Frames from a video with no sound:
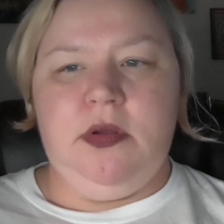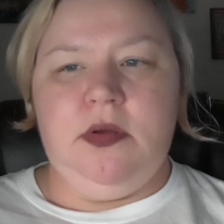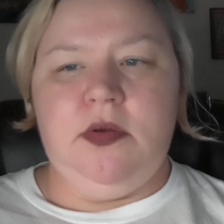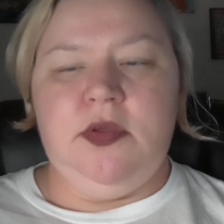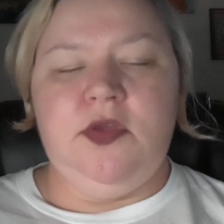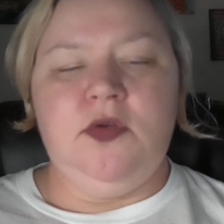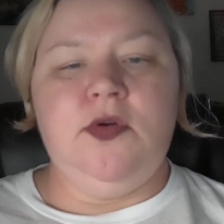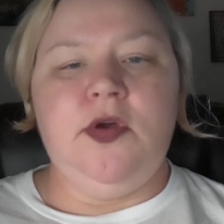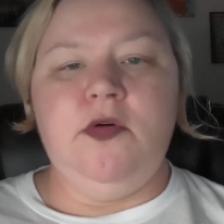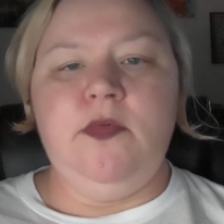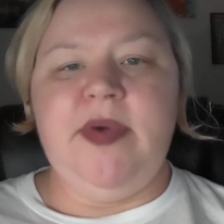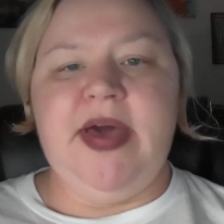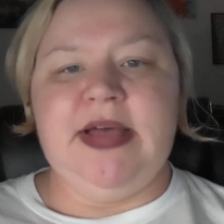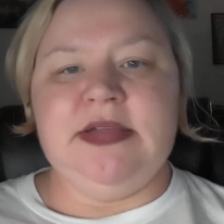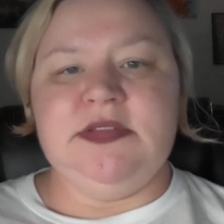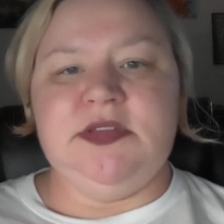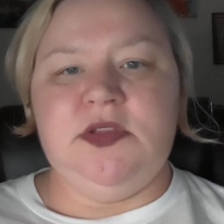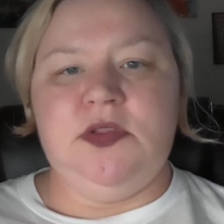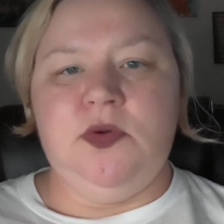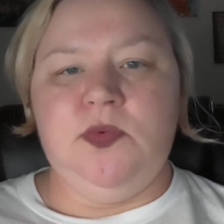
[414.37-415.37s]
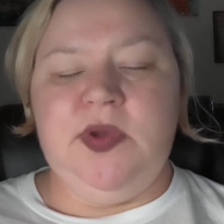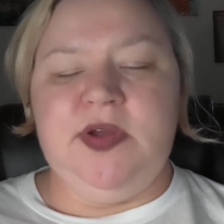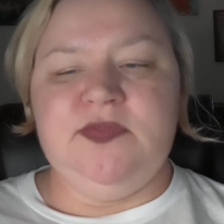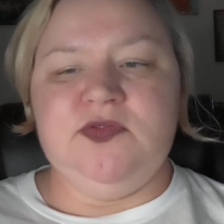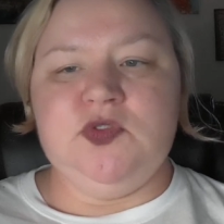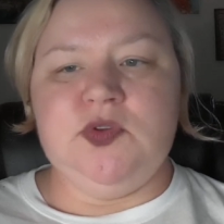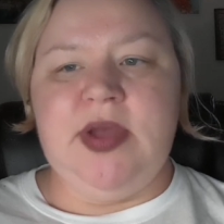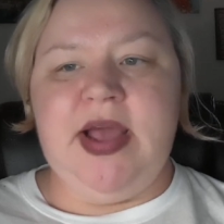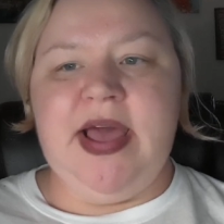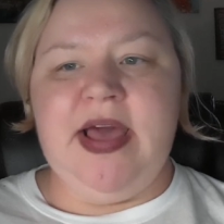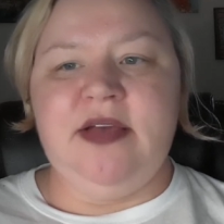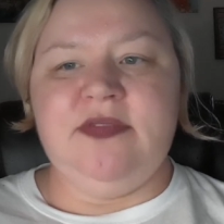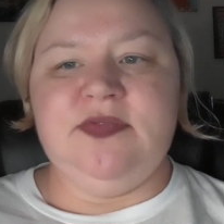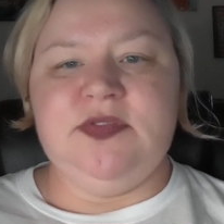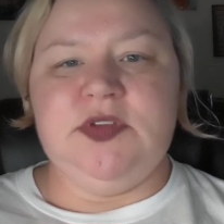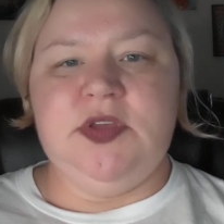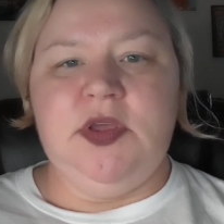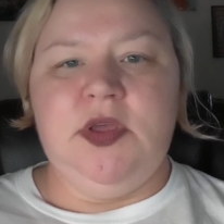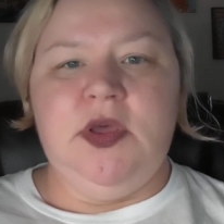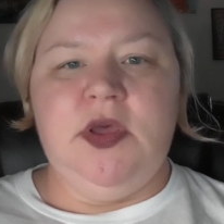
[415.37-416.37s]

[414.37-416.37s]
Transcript: You go back to the rough draft,